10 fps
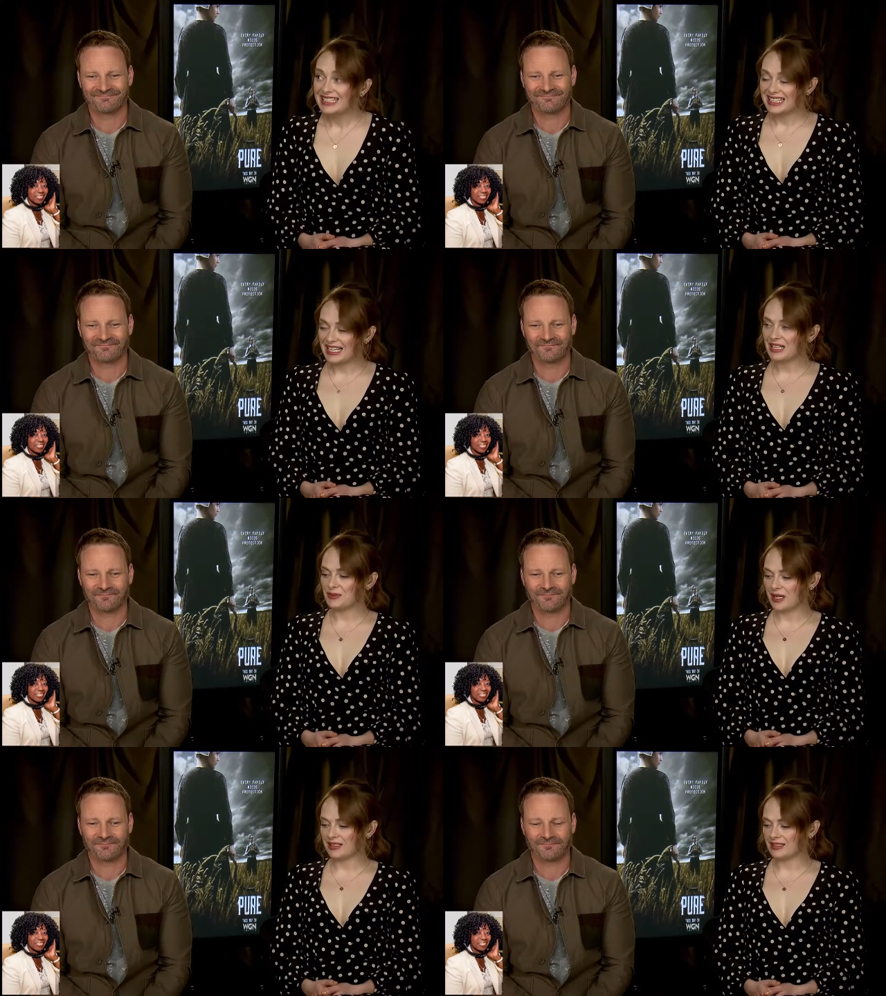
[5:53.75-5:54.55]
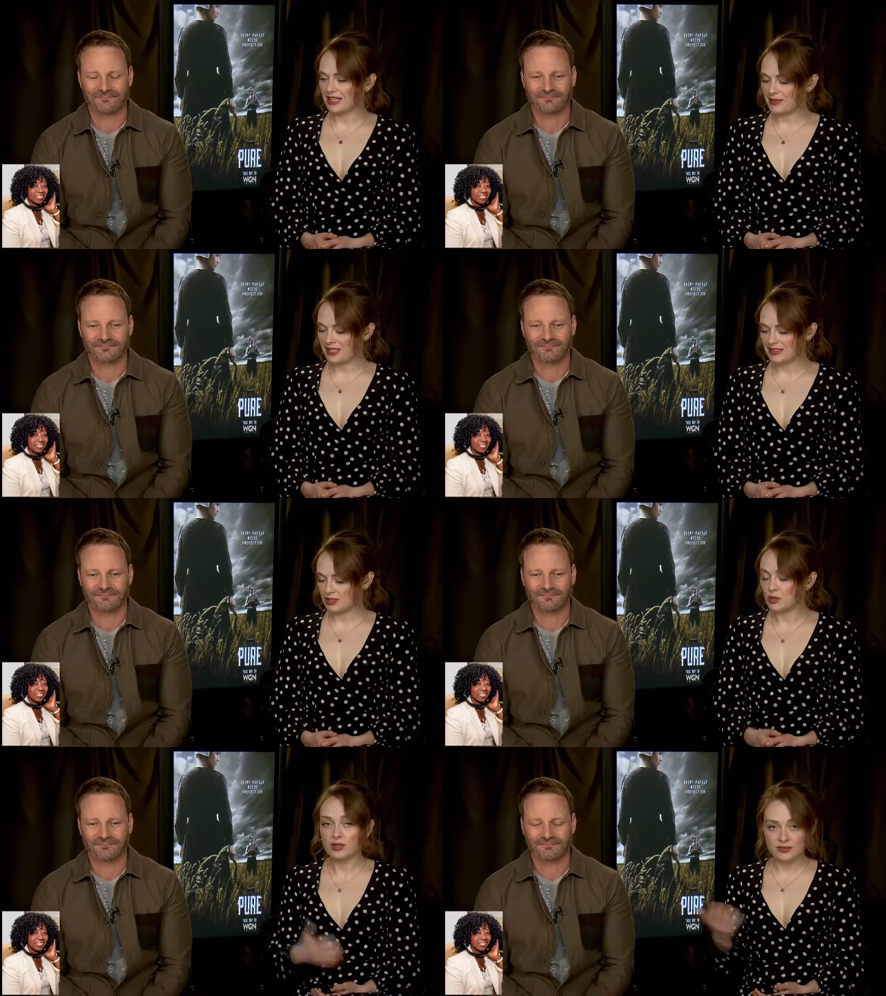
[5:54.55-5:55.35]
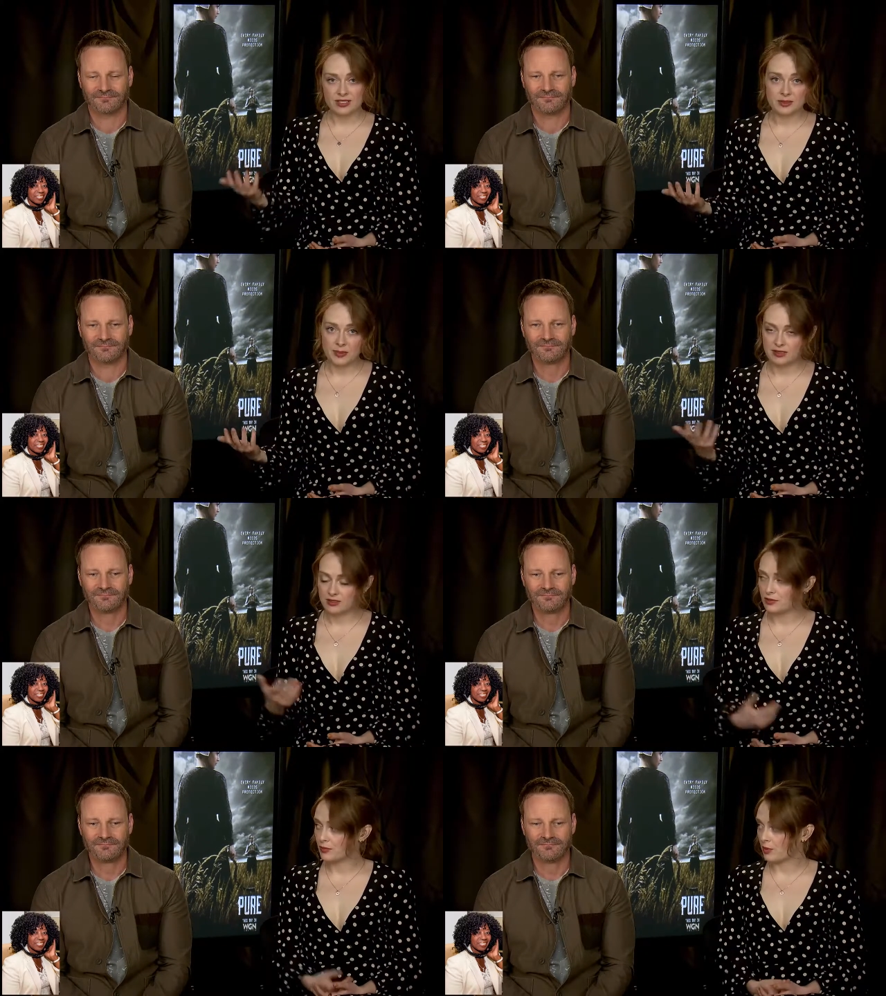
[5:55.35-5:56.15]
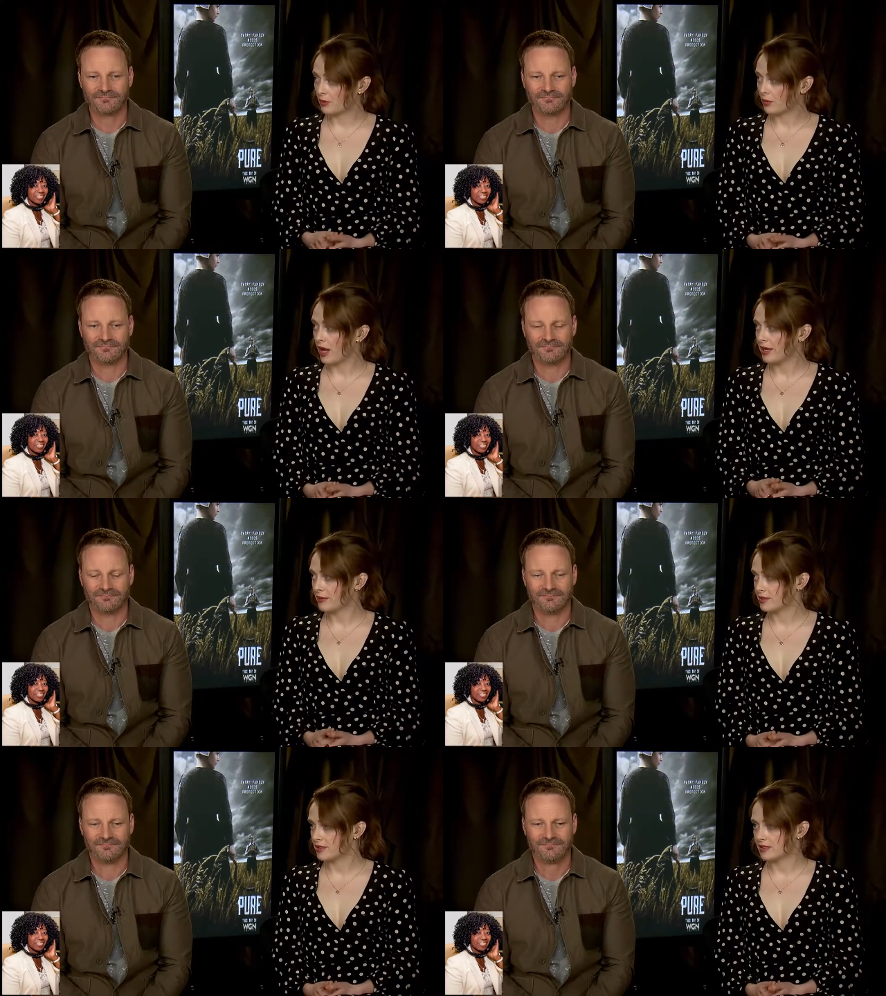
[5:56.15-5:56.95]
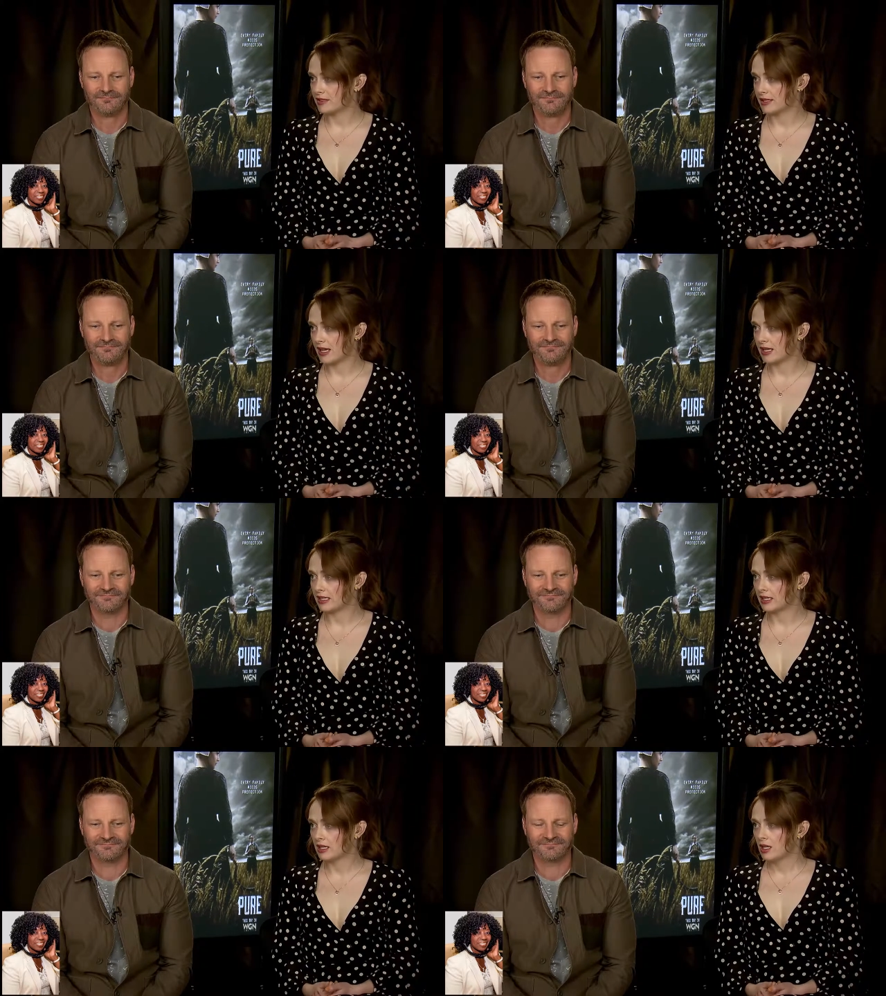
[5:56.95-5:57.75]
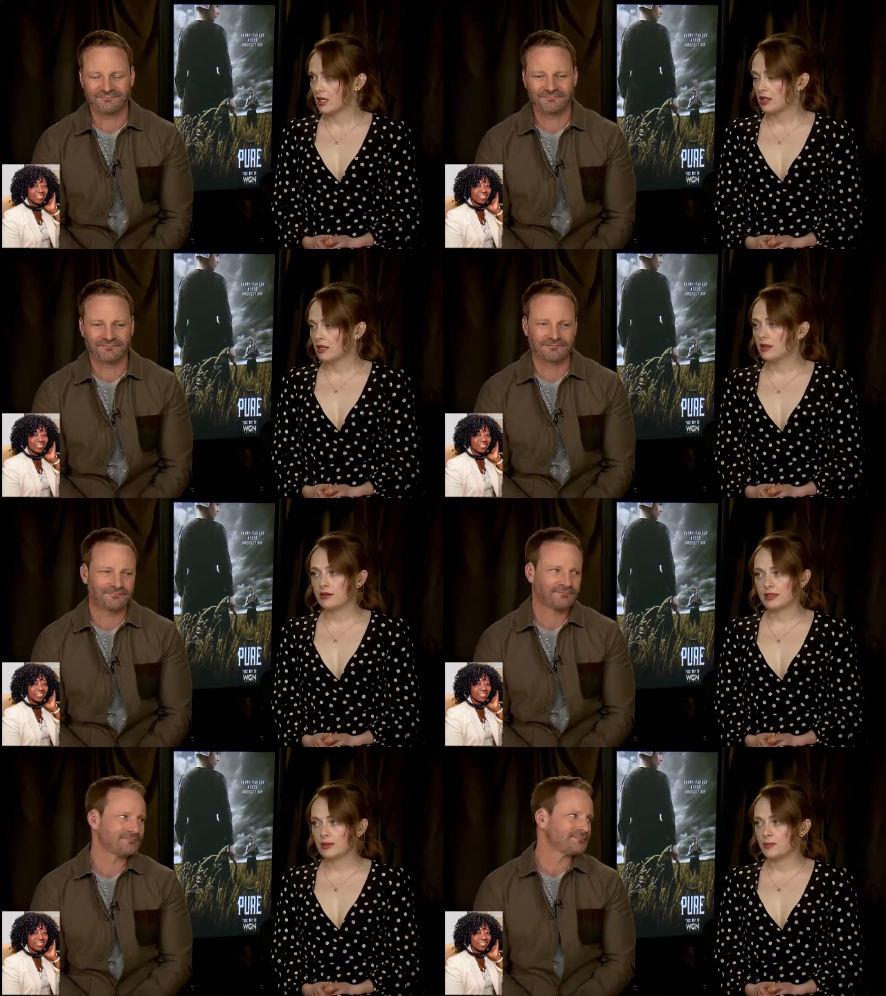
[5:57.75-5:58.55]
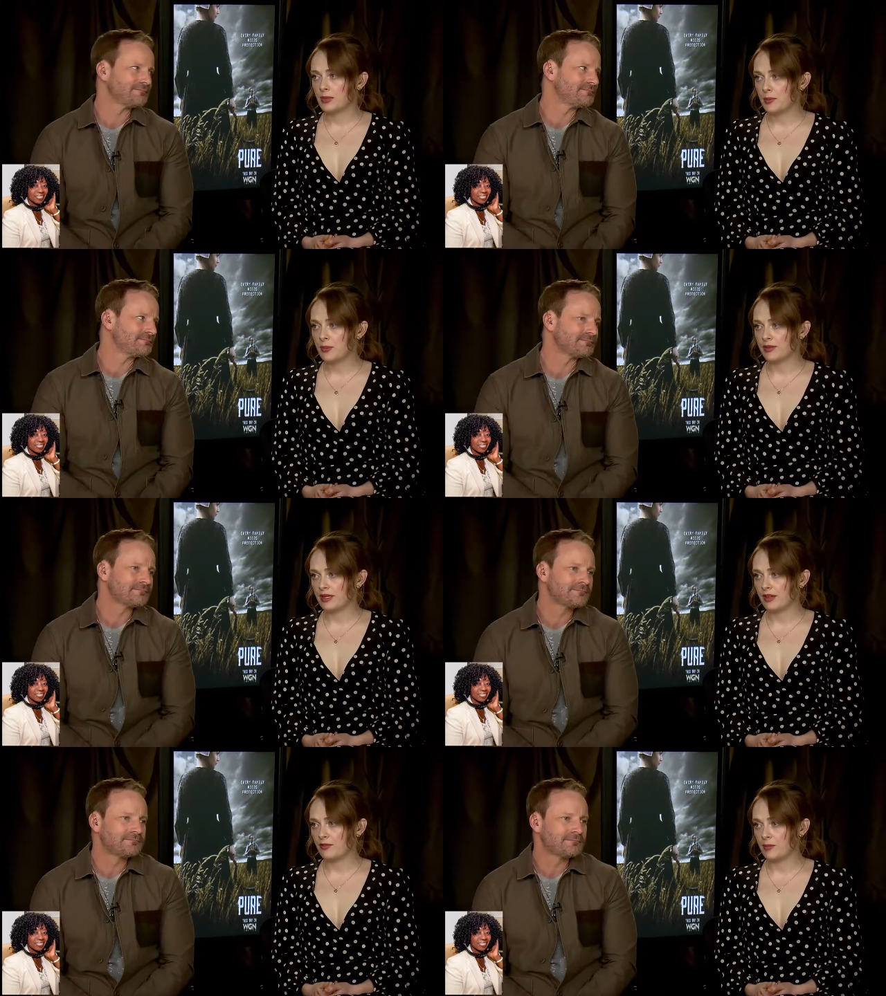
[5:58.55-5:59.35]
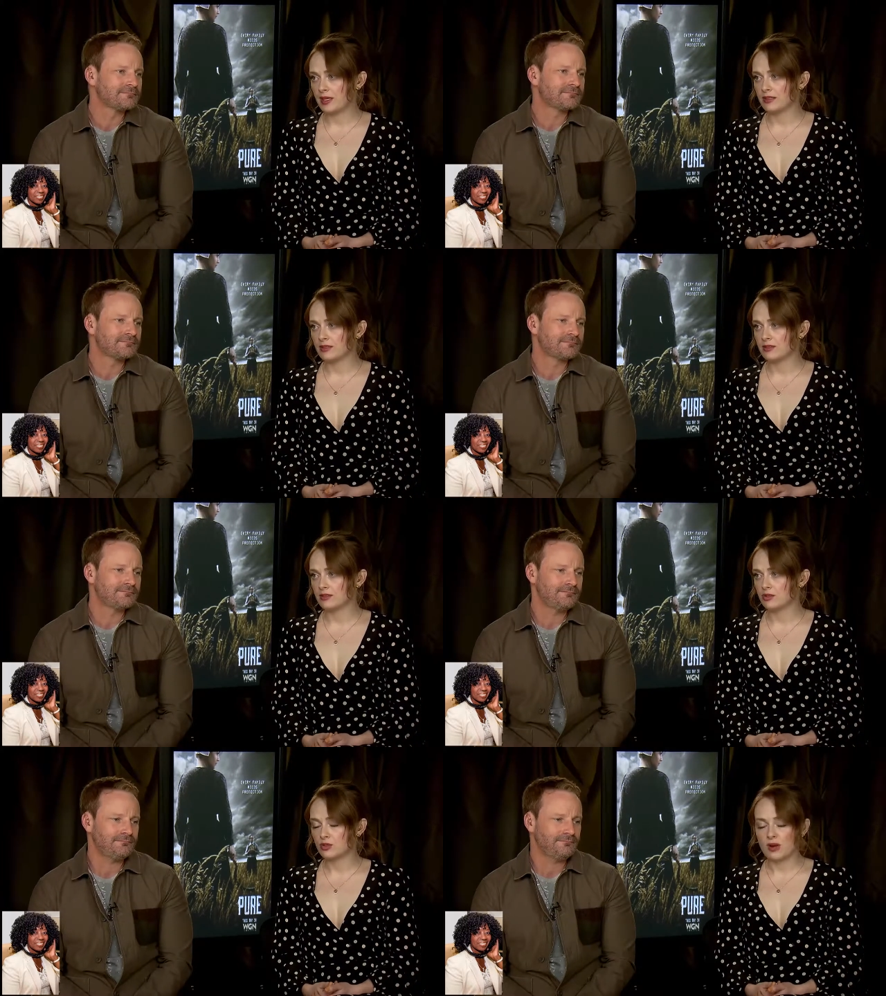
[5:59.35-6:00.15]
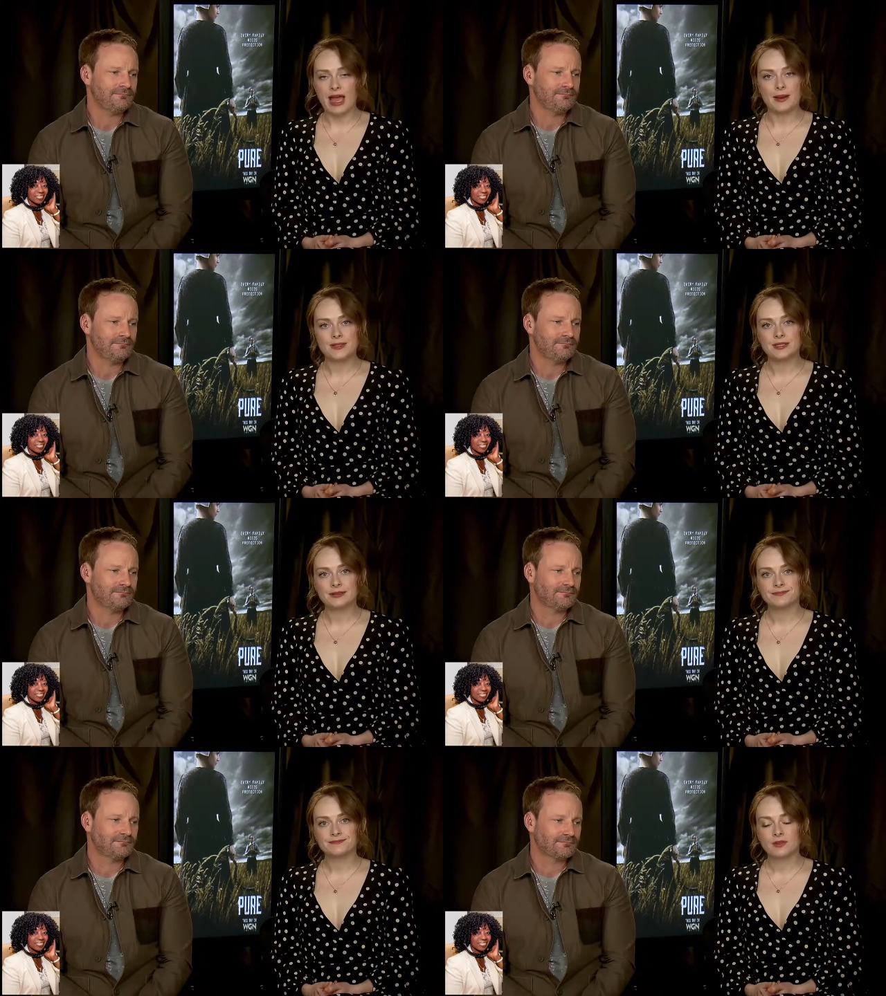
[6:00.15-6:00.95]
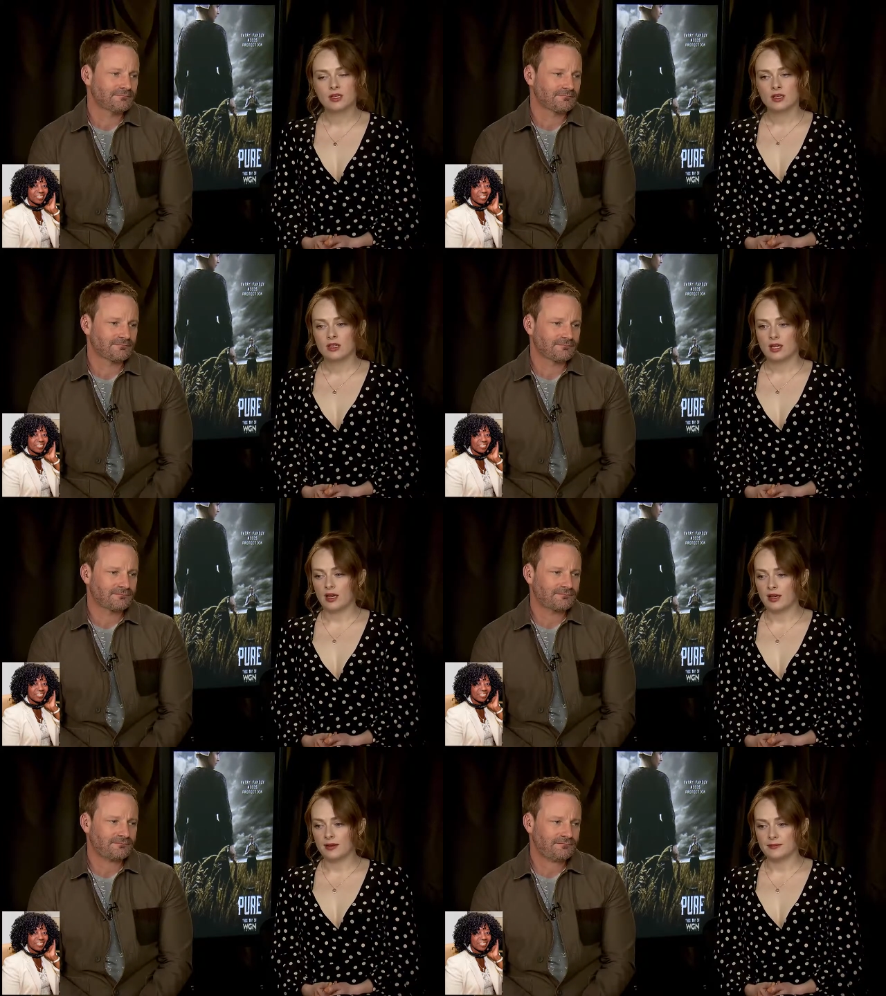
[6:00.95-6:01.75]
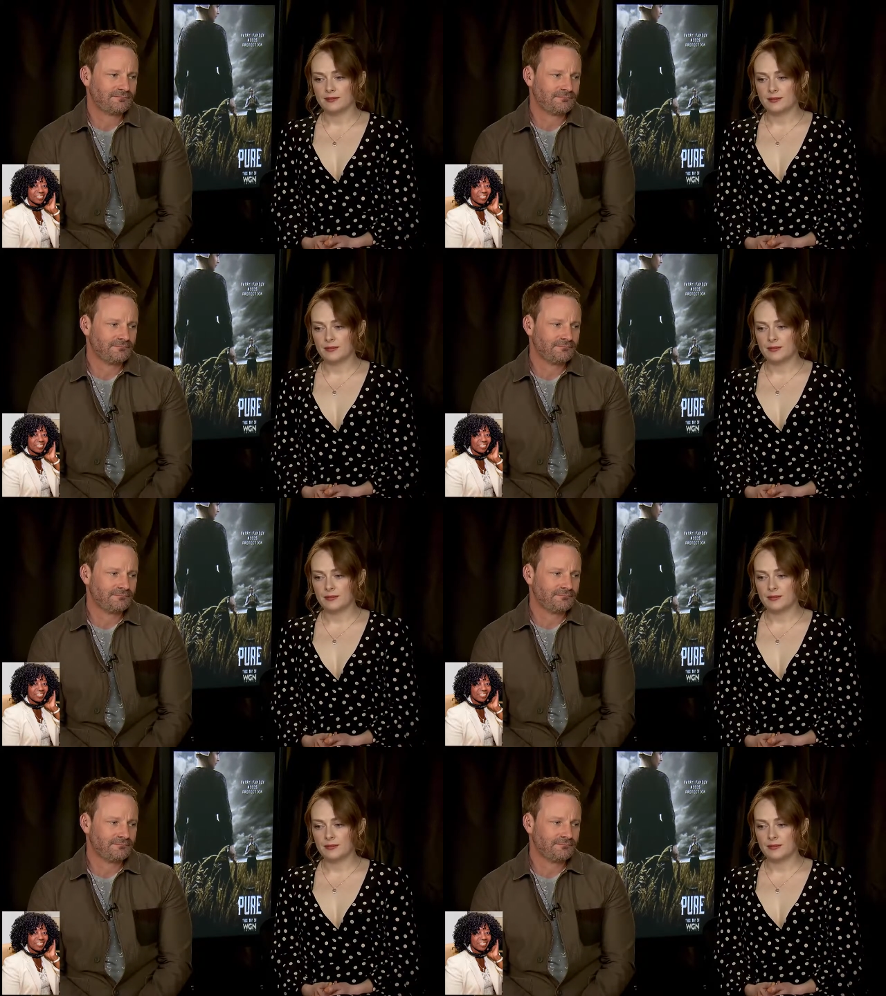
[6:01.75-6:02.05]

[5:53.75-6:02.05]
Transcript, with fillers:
Speaker 1: yeah, well, I mean, sort of to speak to what Ryan was just saying. You know, these are people that have been trapped um,